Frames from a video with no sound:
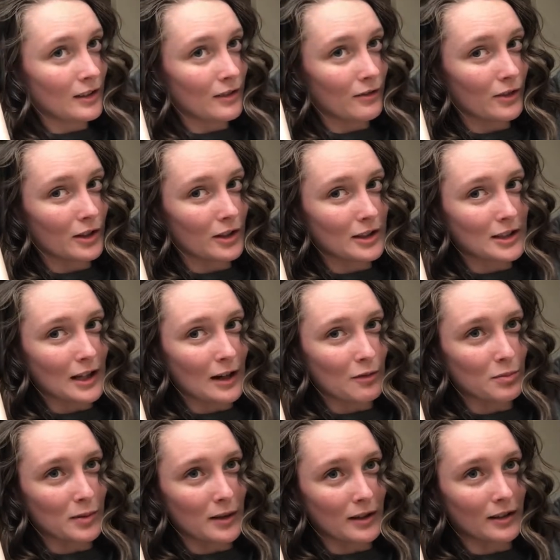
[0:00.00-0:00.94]
for the
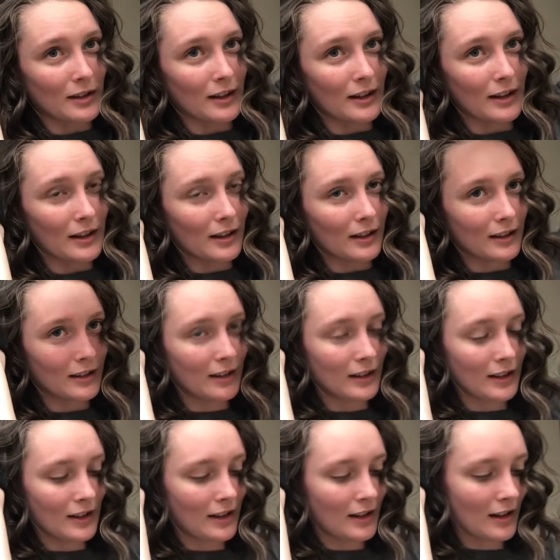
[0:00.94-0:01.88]
Daft Punk thing,
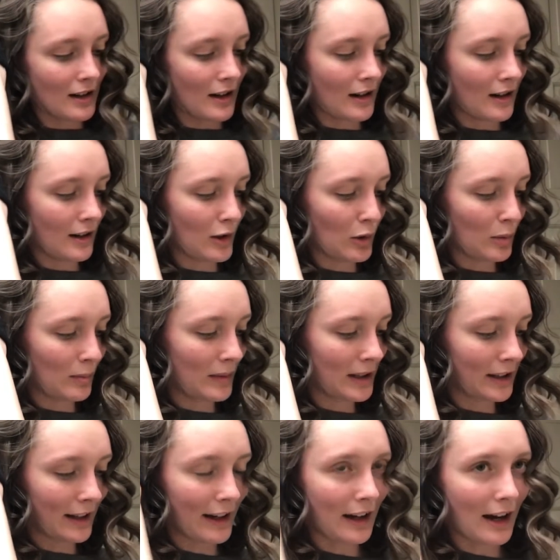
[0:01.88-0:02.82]

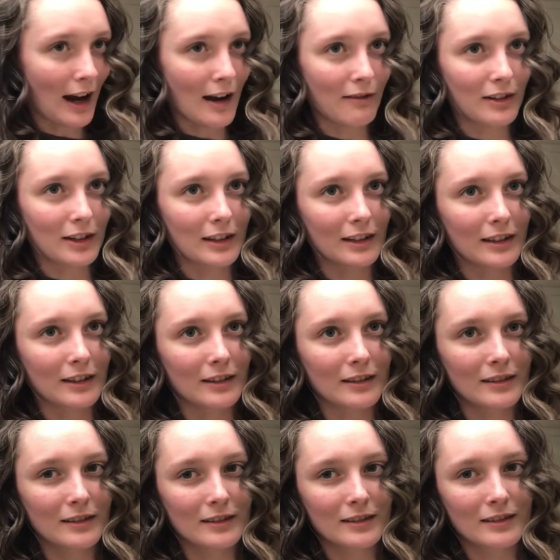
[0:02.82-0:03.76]
and like having
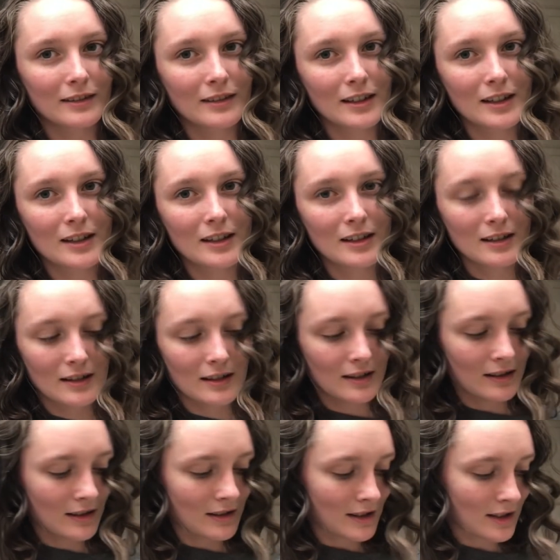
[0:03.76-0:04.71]

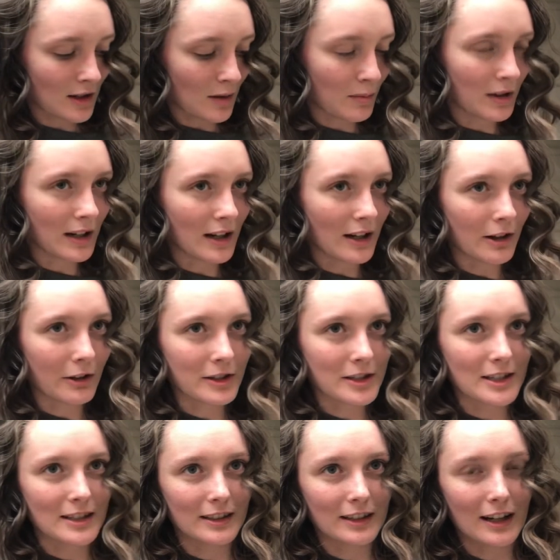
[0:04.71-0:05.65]
someone else
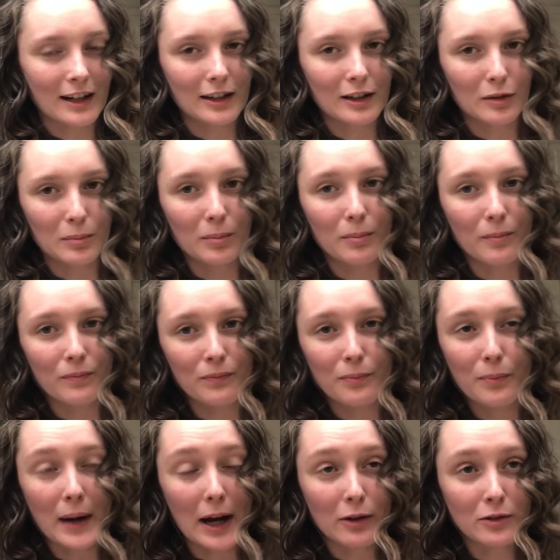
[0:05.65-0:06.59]
to kind of
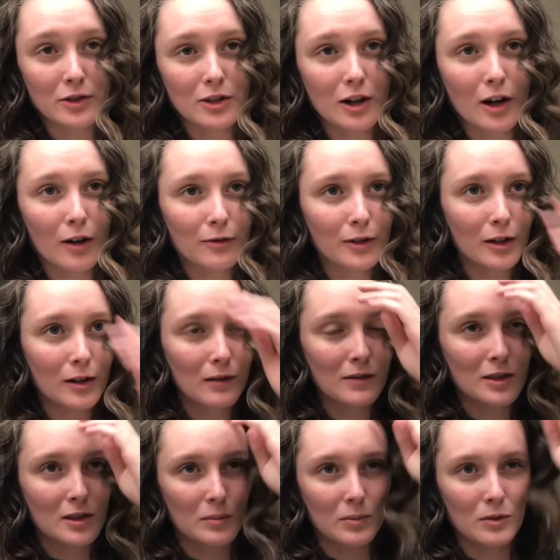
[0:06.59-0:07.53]
bounce off of,
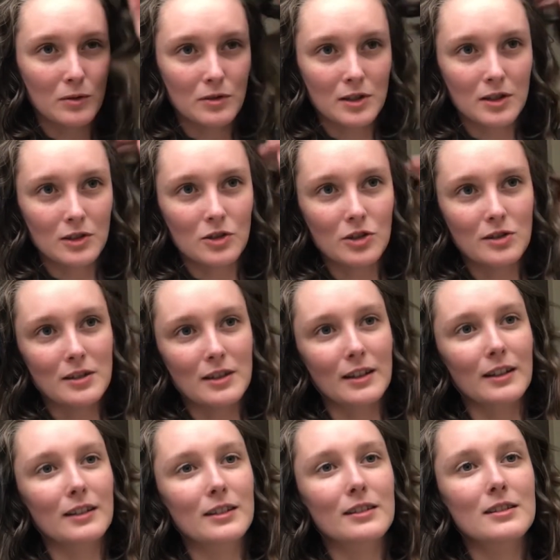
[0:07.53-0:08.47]
as opposed to just
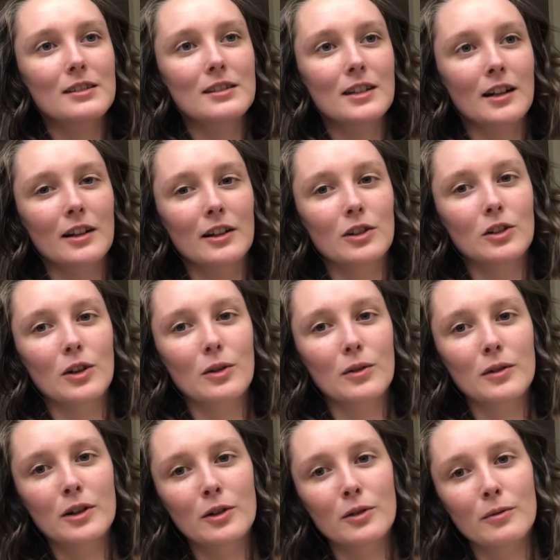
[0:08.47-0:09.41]
like sitting
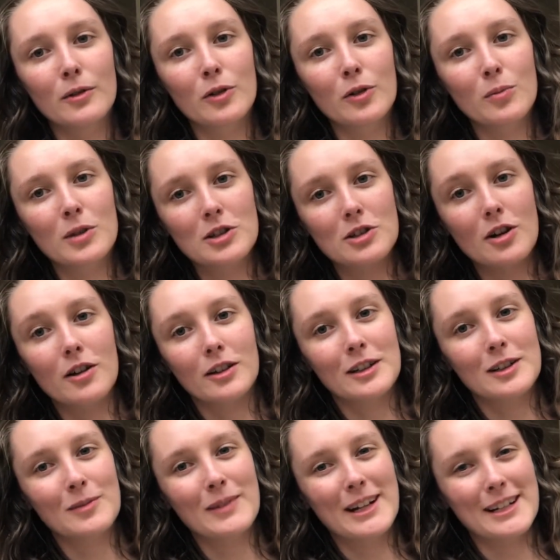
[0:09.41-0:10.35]
alone in a room and talking
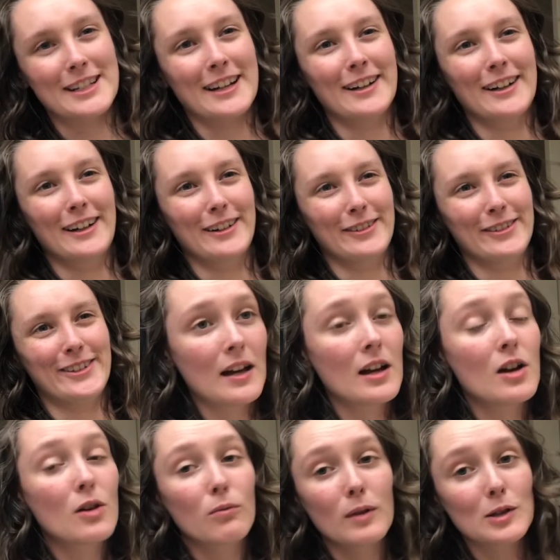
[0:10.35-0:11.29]
to myself,
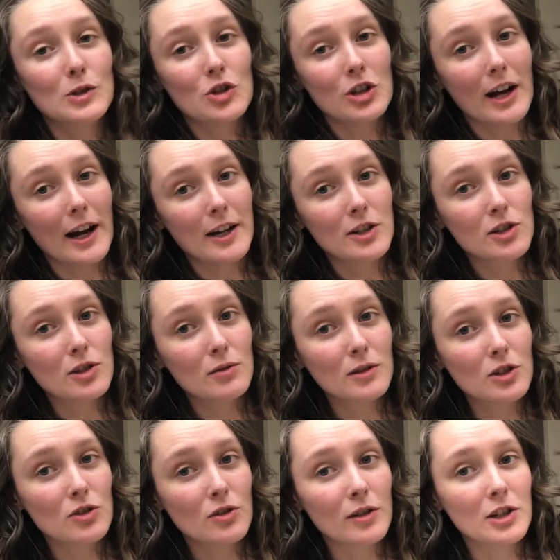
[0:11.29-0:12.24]
which I do
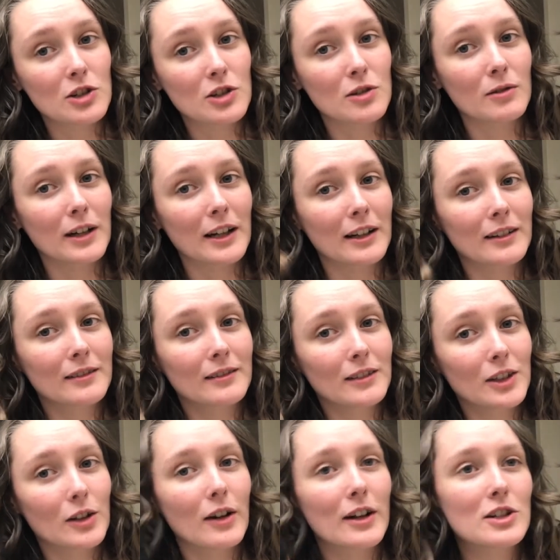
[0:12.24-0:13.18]
enjoy doing.
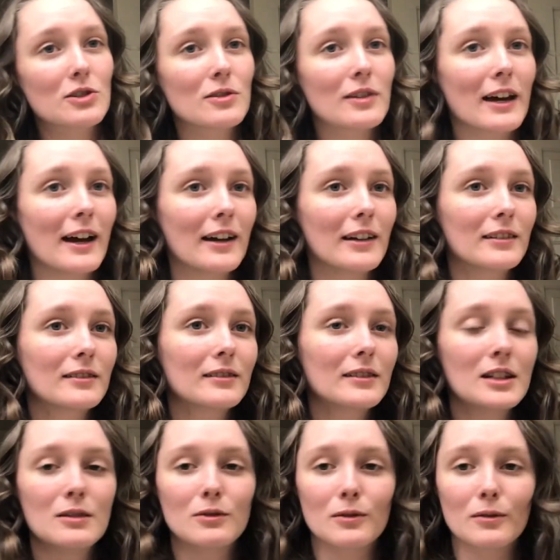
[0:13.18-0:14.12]
You know, I do that
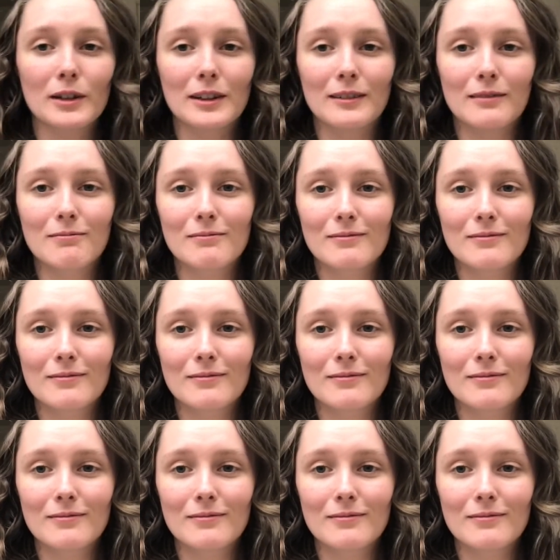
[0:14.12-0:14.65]
even when